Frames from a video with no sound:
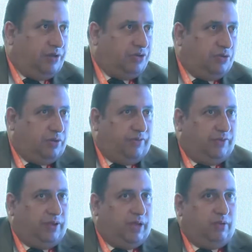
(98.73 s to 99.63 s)

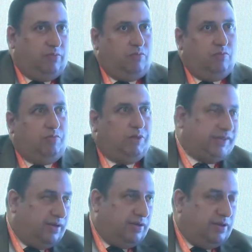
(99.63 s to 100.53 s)
angiography and
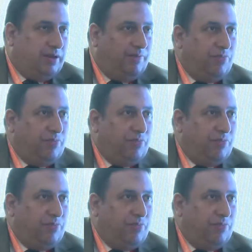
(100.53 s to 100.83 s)
BCI,